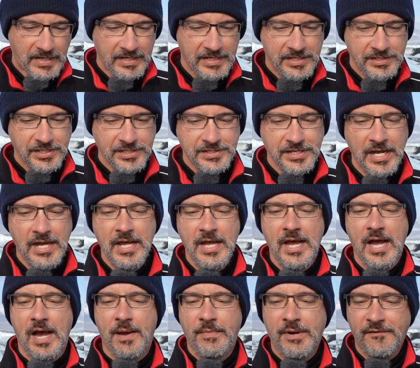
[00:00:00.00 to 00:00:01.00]
He says,
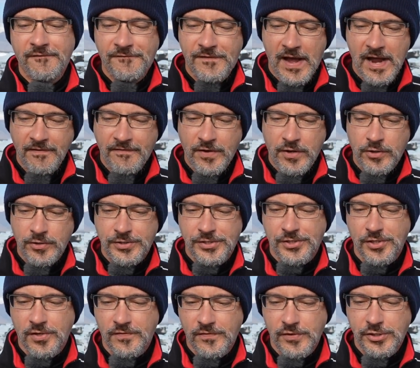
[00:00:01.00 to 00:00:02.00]
I'm at a five hundred
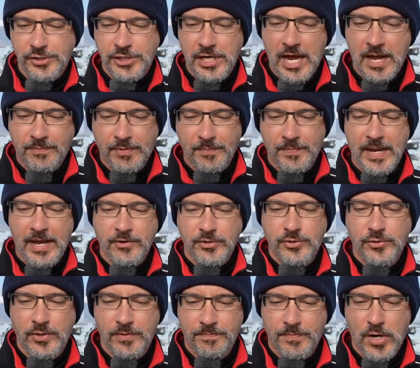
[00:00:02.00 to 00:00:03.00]
server shop about
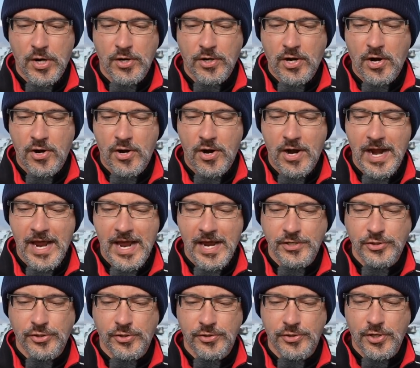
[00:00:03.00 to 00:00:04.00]
to embark on our
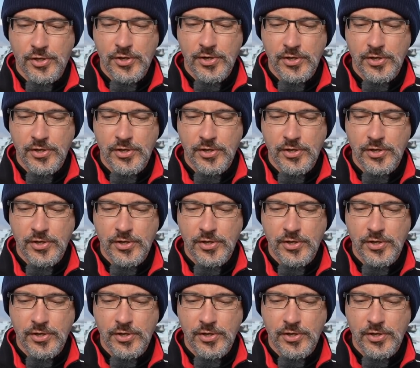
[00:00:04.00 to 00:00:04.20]
Azure